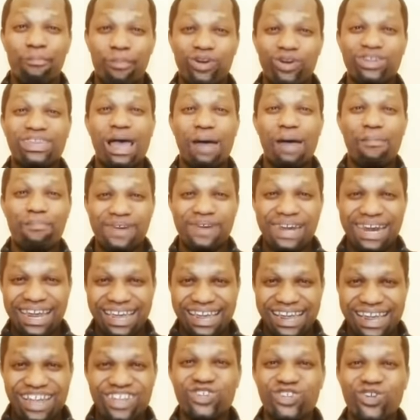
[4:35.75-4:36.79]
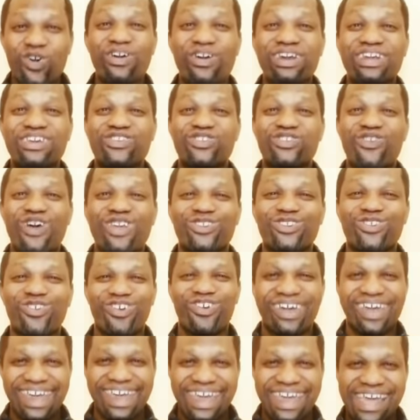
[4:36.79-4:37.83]
but application is going
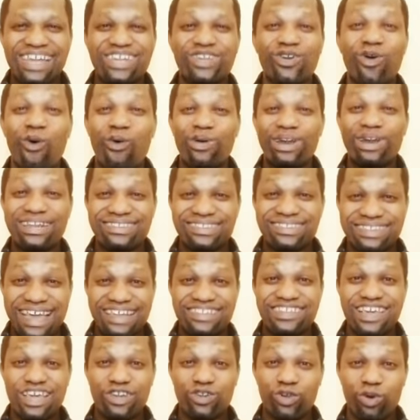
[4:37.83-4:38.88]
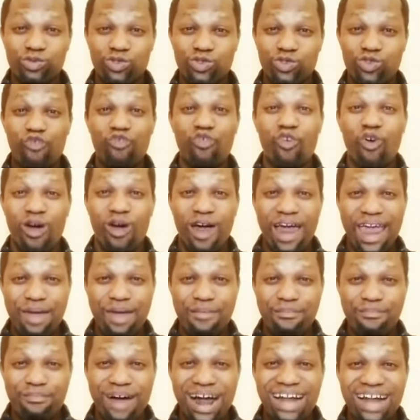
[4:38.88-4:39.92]
to end on the 30th of June for
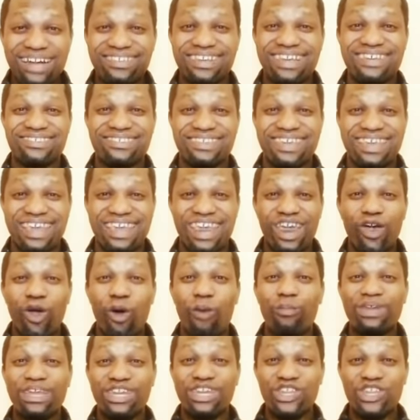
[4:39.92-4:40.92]
emergency income,